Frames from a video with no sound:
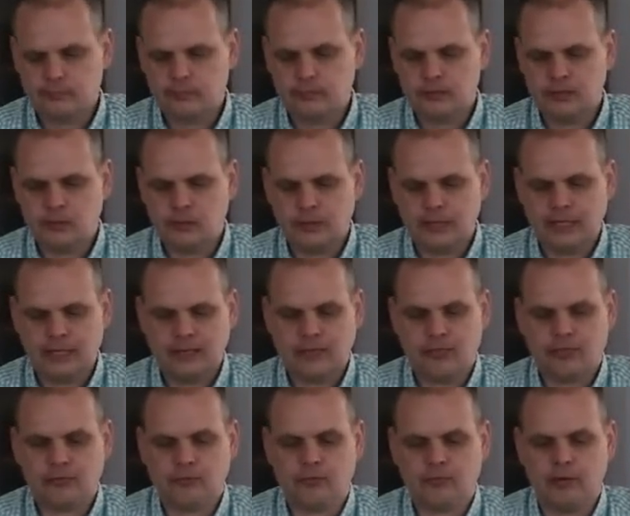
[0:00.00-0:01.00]
So we need
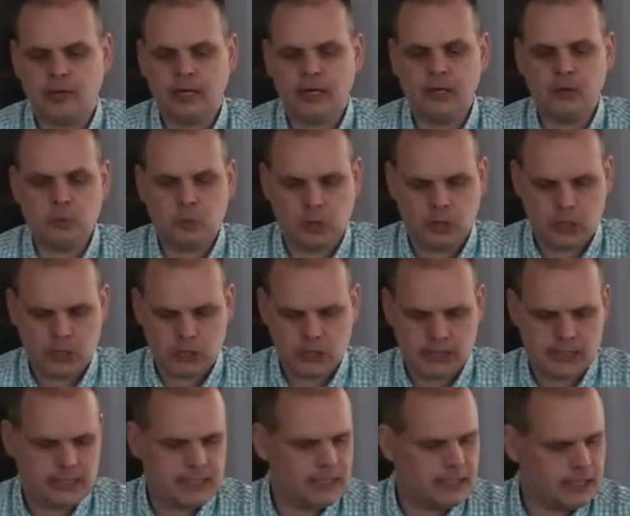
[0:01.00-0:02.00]
3
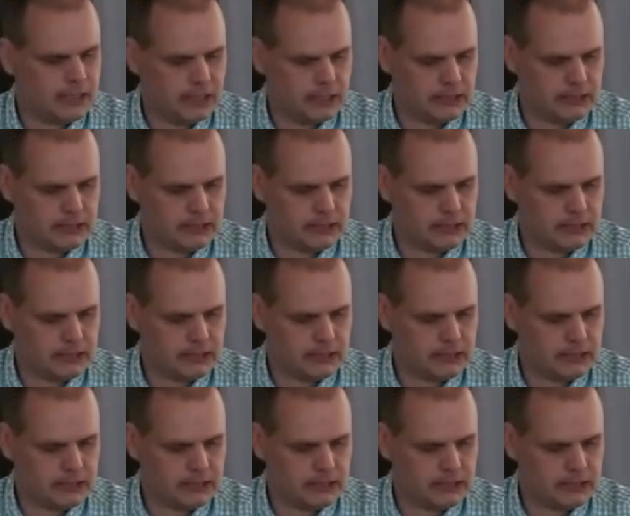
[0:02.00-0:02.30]
words here.